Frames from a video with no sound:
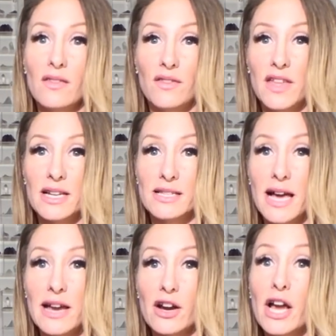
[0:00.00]
that they
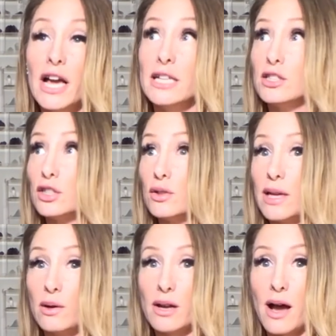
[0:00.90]
desire. And so
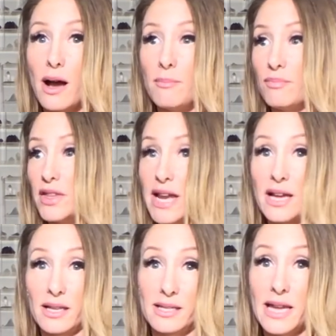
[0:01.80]
then um, the
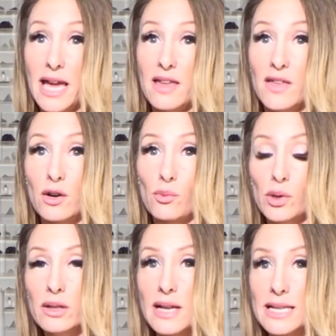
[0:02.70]
next day, they don't
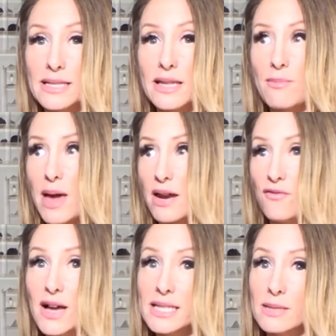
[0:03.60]
realize that they
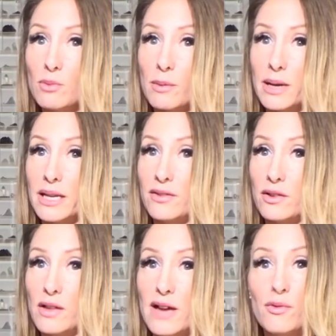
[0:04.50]
manifested more money in
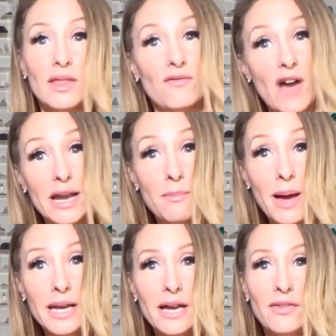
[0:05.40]
their life when they find a
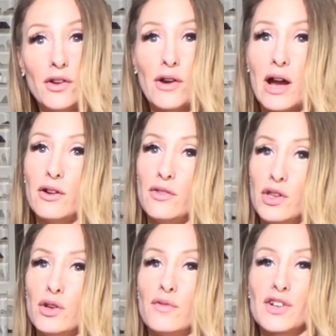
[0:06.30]
penny on the ground and the
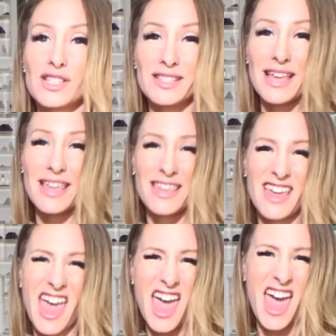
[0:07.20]
universe is like,
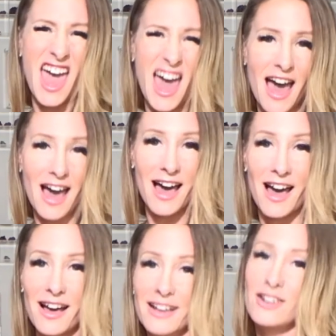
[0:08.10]

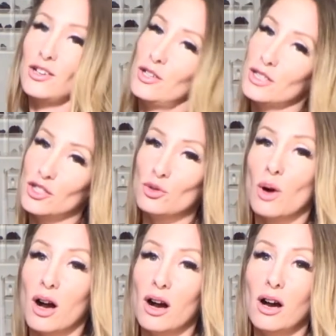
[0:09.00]
yeah, hooked you
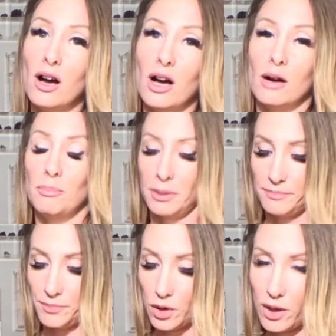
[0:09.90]
up.
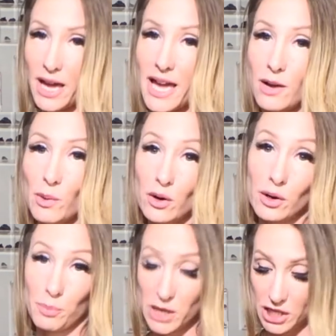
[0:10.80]
Okay. And we don't
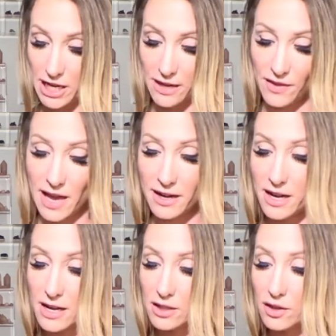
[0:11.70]
appreciate it then.
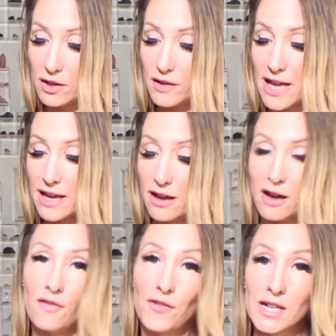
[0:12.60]
So they're like,
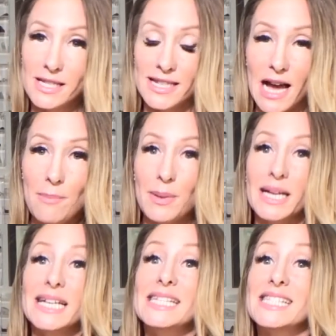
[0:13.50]
first step
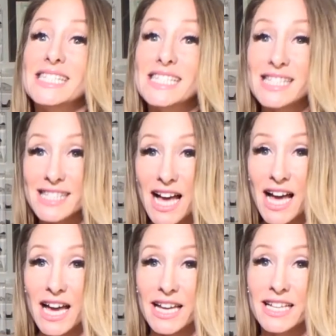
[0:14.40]
is
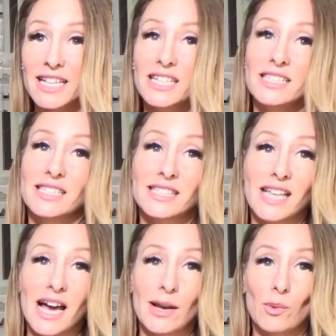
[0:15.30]
decide
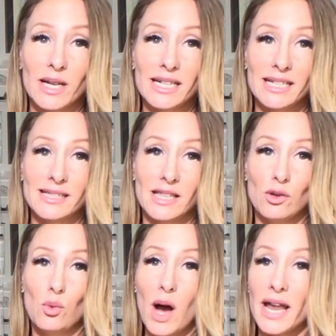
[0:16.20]
decide what it is that
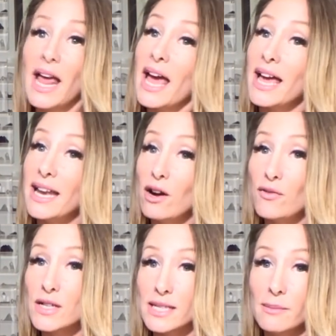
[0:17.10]
you want. And now,
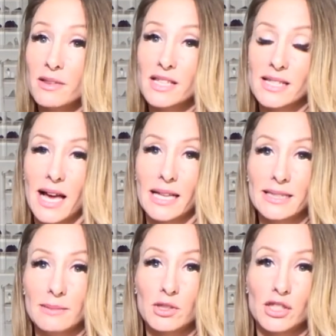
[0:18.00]
for some of the signs,
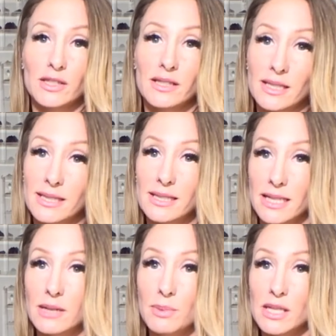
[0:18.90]
I'm sure that this is
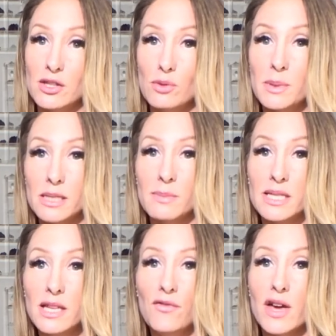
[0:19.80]
going to be super
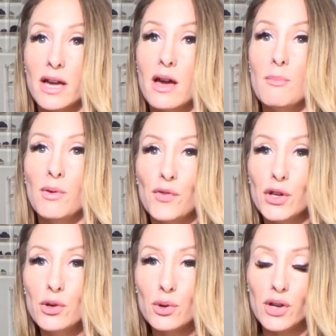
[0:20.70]
specific, but for
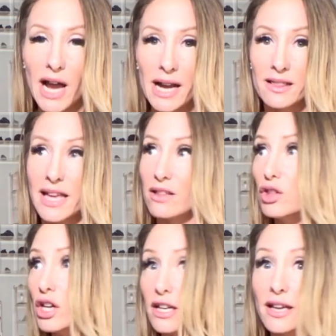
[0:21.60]
you, they're kind of like,
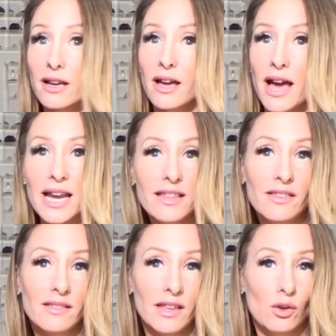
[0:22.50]
look,
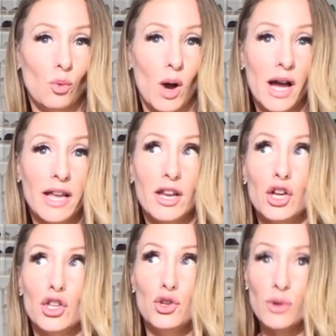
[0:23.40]
anything that you want,
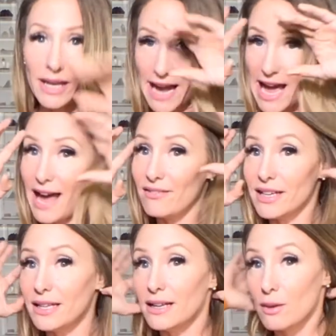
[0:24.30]
you can have
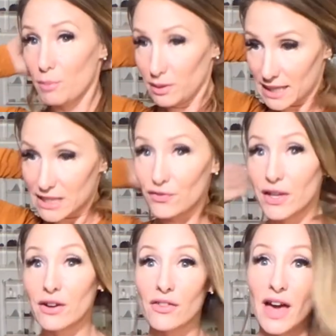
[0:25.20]
it, but let's
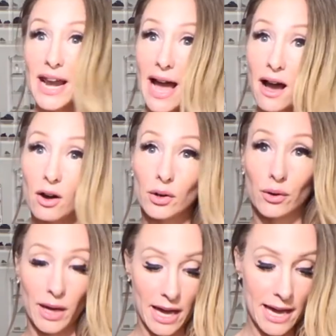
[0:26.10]
figure that out,
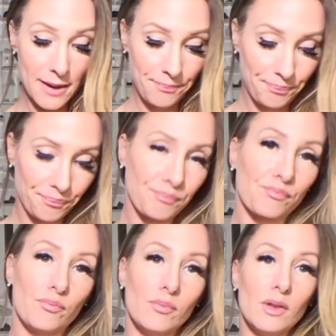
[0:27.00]
okay?
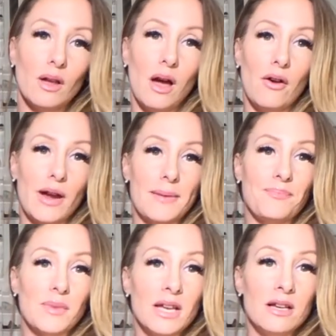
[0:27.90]
All right,
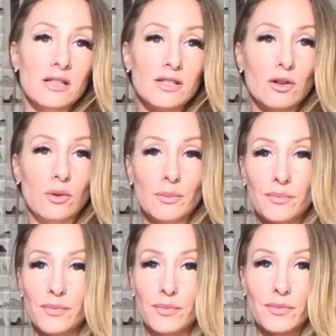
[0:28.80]
so
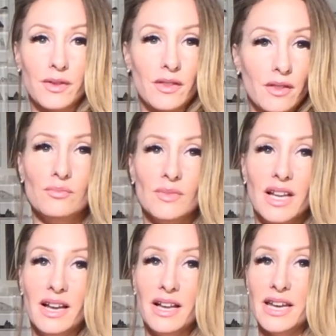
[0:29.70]

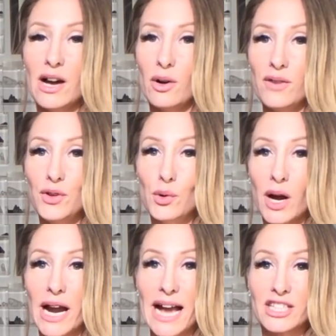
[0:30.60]
now if you
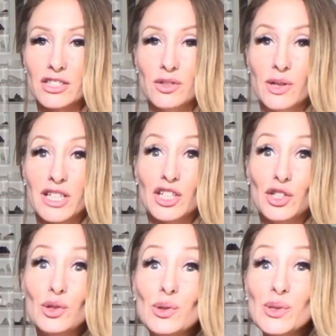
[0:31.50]
are actually going to
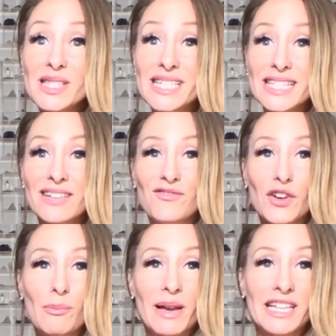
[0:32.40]
use this
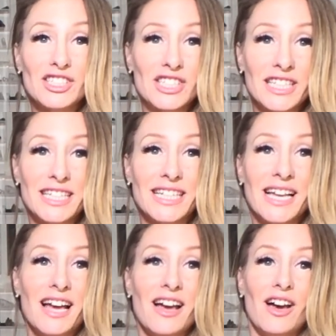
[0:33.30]
information
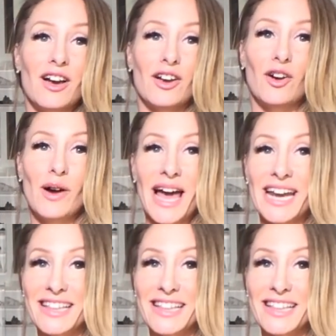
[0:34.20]
go ahead